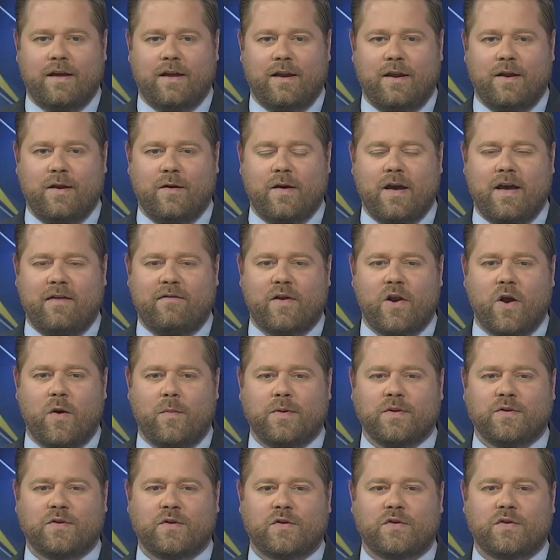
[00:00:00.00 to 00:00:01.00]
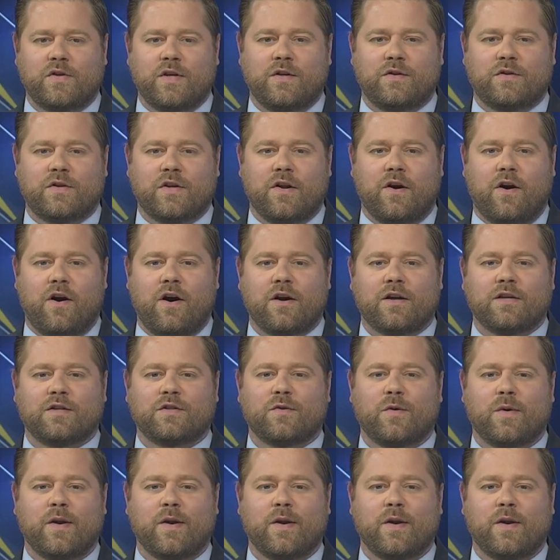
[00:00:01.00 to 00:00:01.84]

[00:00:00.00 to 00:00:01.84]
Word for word: New Haven opens the season August